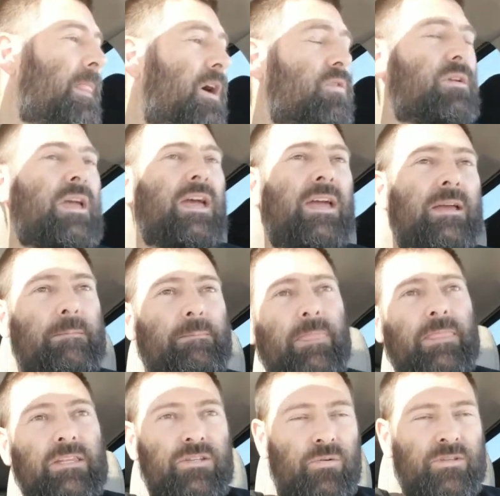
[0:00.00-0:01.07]
okay.
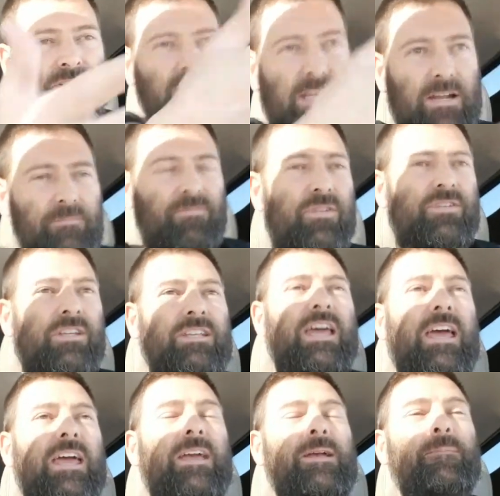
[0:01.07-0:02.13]
So it's set up for
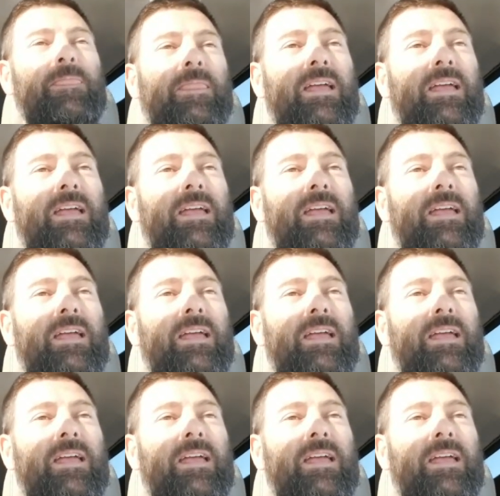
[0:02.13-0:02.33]
today.